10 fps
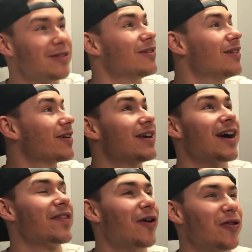looking
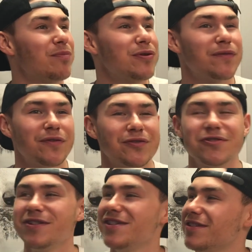at all the beautiful
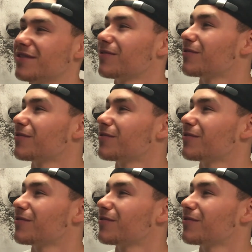trees.